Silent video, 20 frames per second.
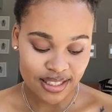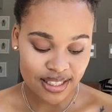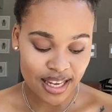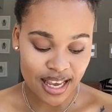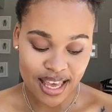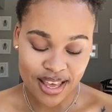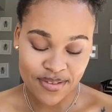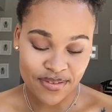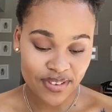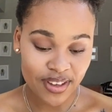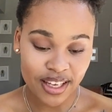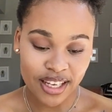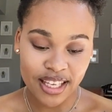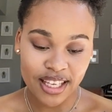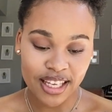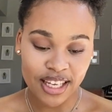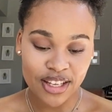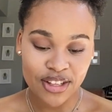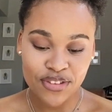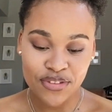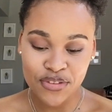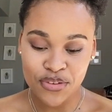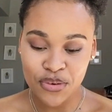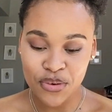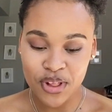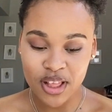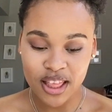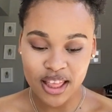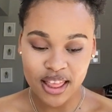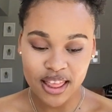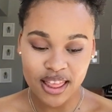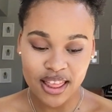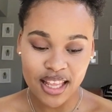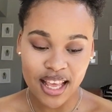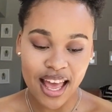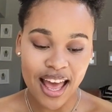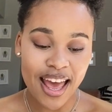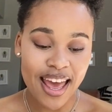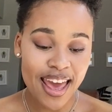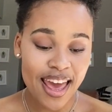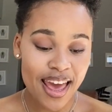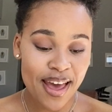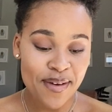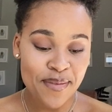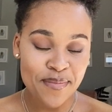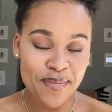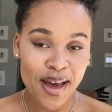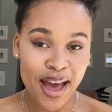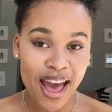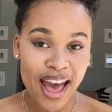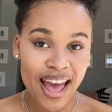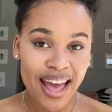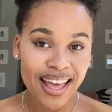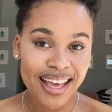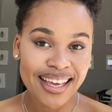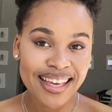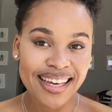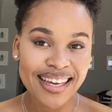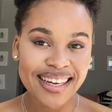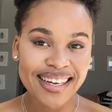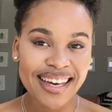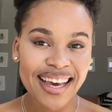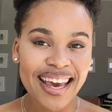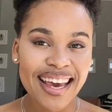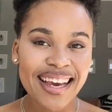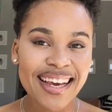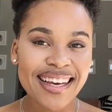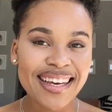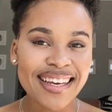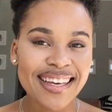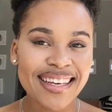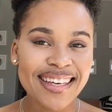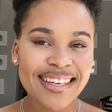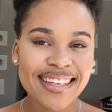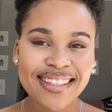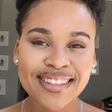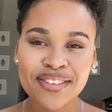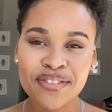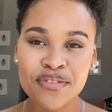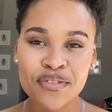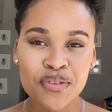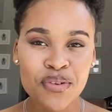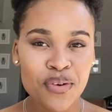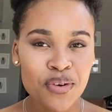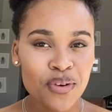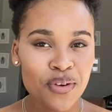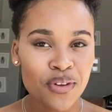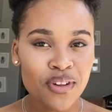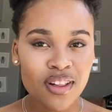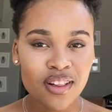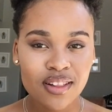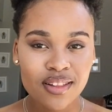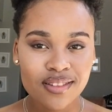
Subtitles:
I am very grateful. I am grateful.